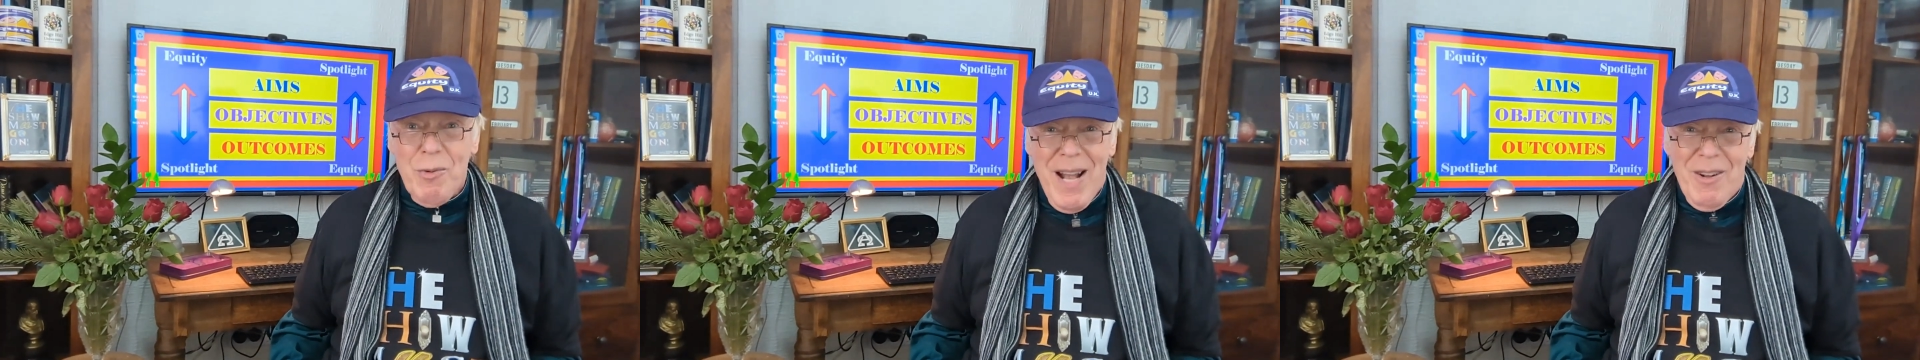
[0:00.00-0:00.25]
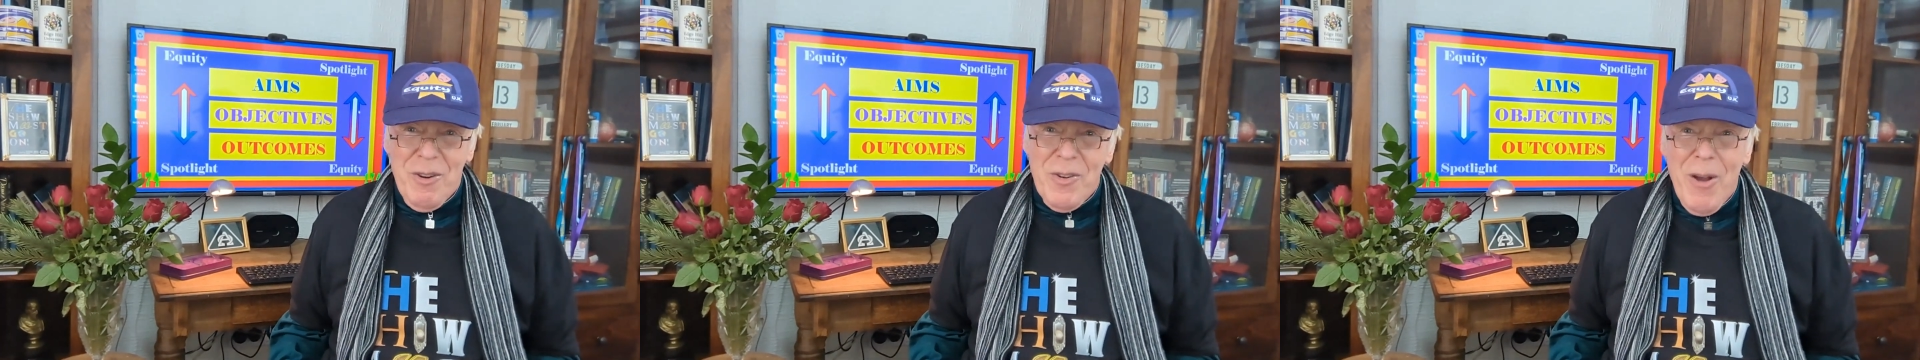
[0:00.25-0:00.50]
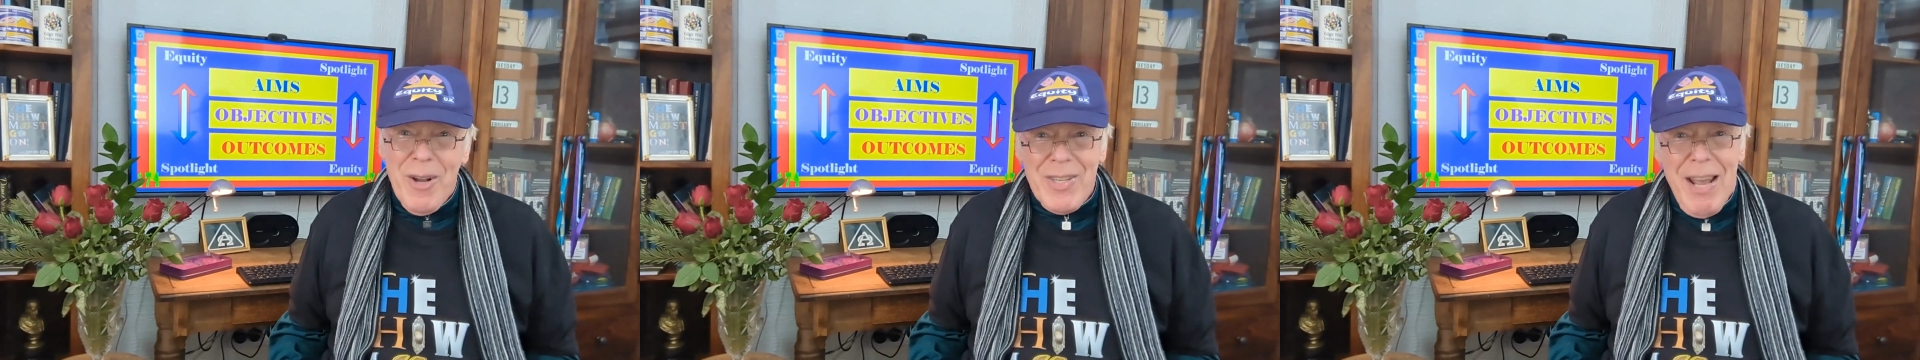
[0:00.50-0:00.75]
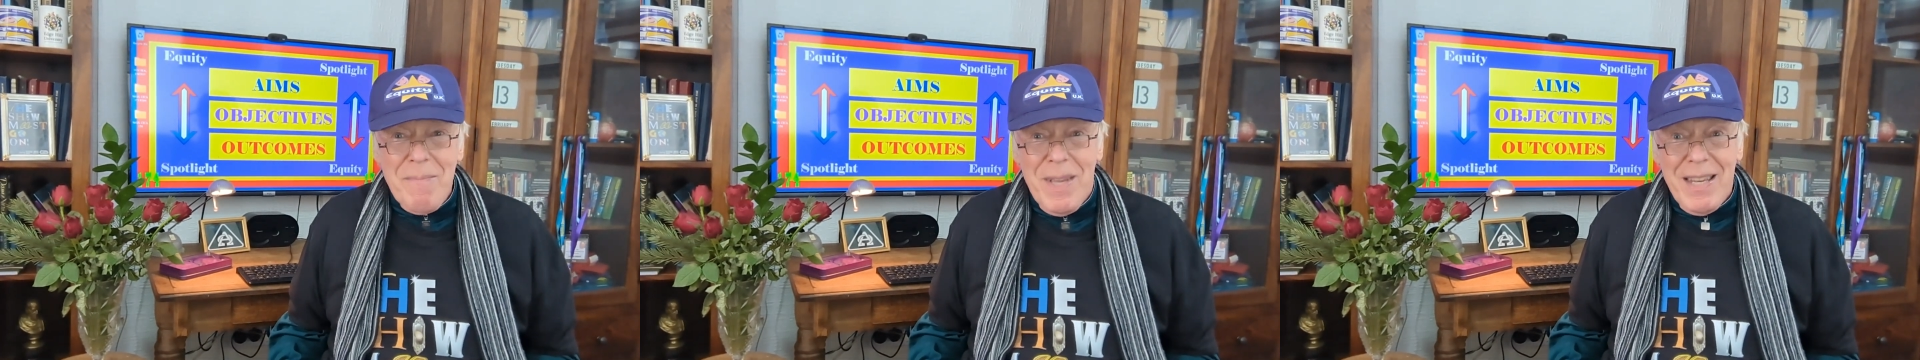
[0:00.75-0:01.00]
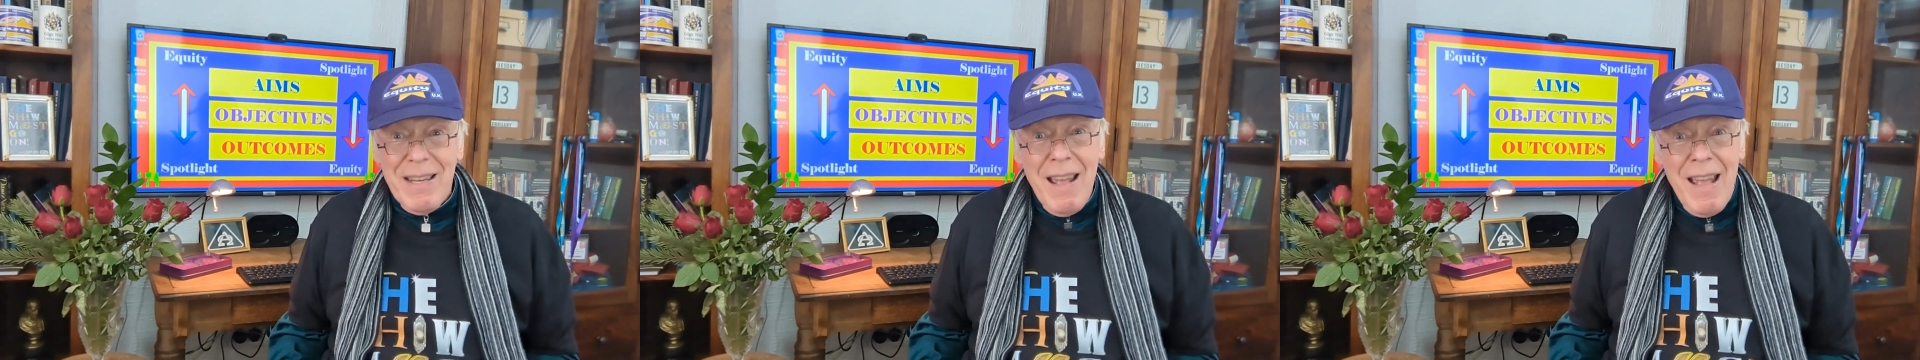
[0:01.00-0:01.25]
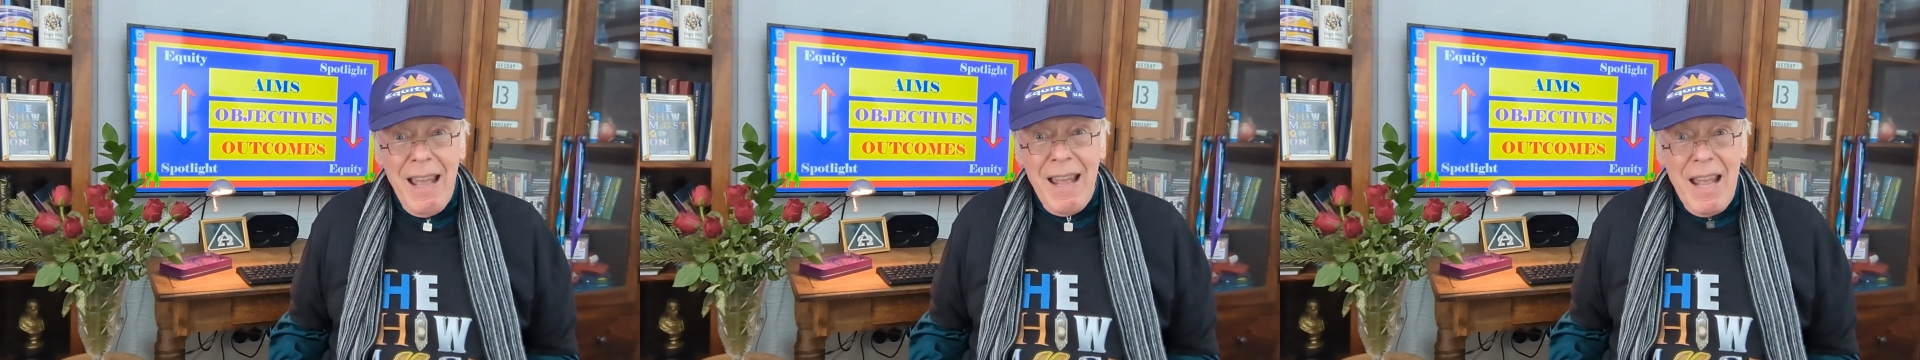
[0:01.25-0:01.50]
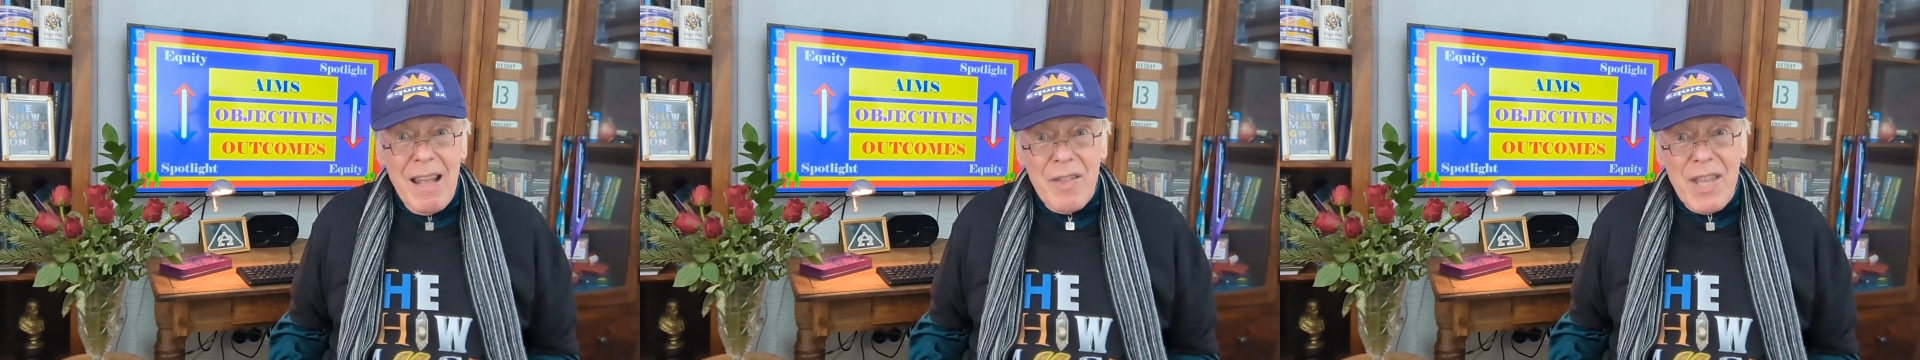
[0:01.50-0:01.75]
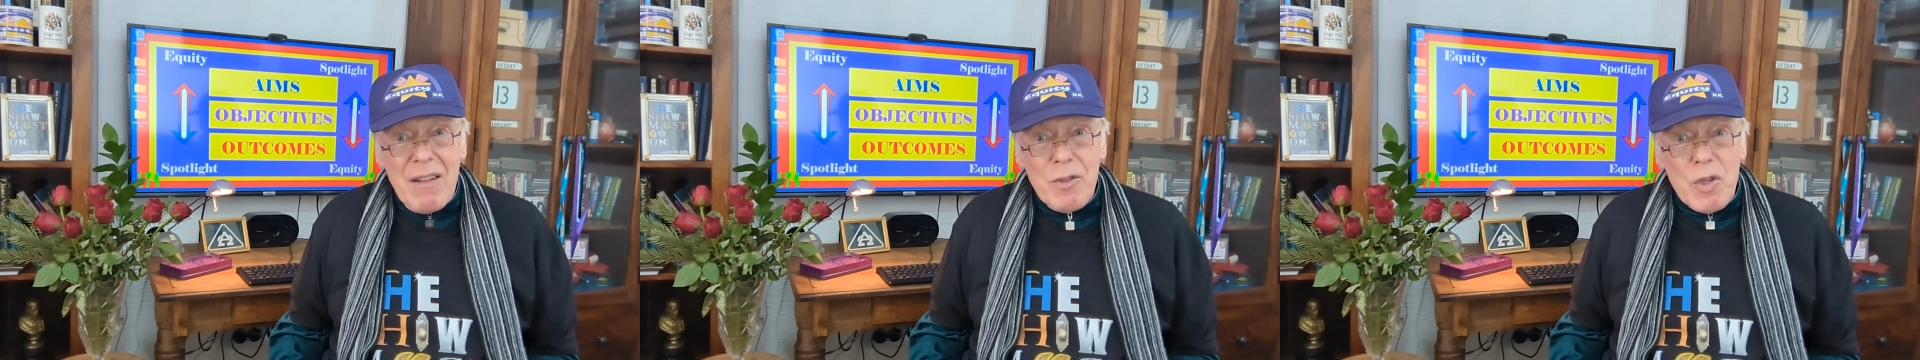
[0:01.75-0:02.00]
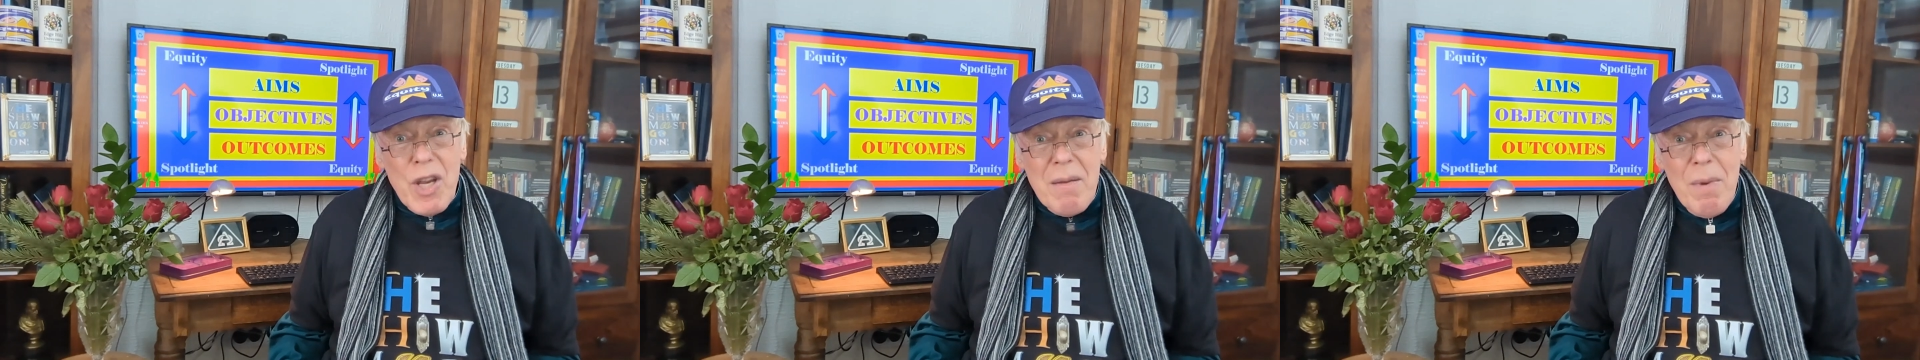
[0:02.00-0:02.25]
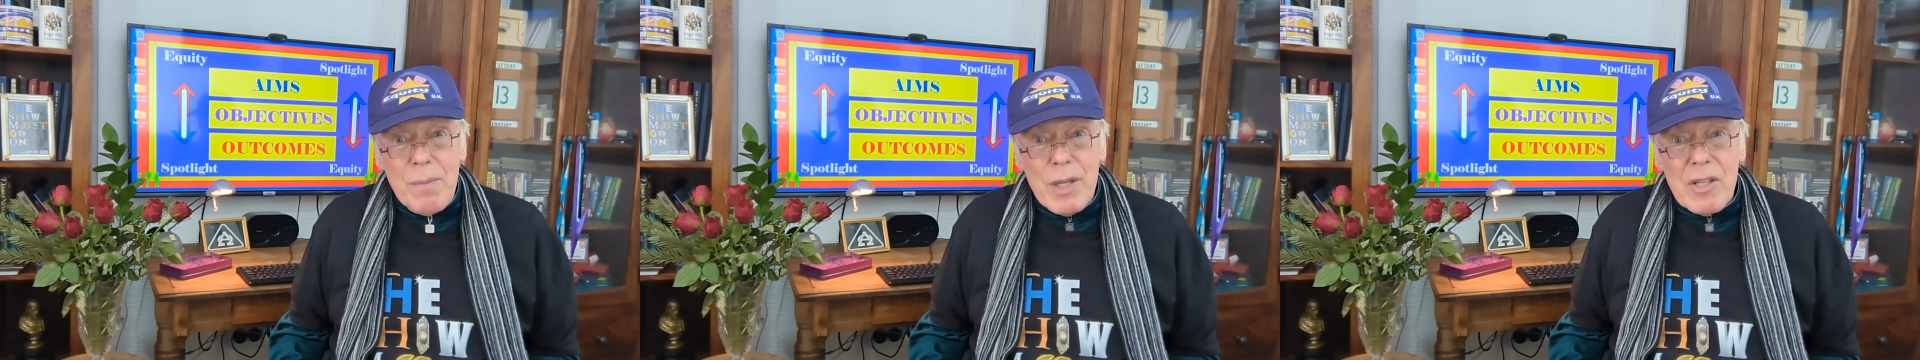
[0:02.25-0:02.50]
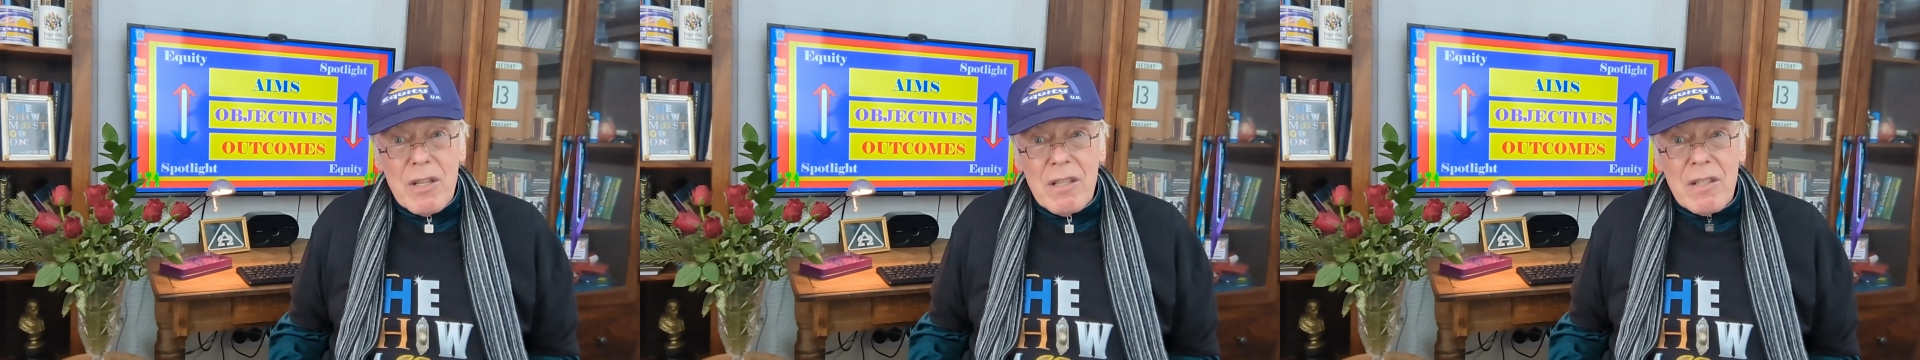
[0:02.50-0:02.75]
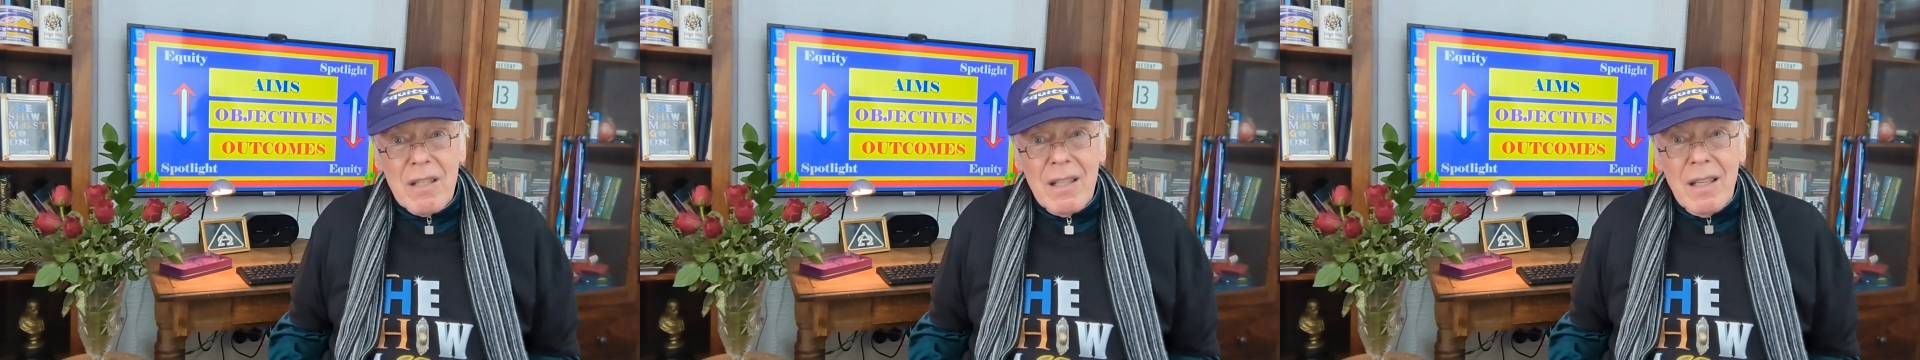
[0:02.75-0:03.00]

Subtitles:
well, you know what I mean, in the entertainment business.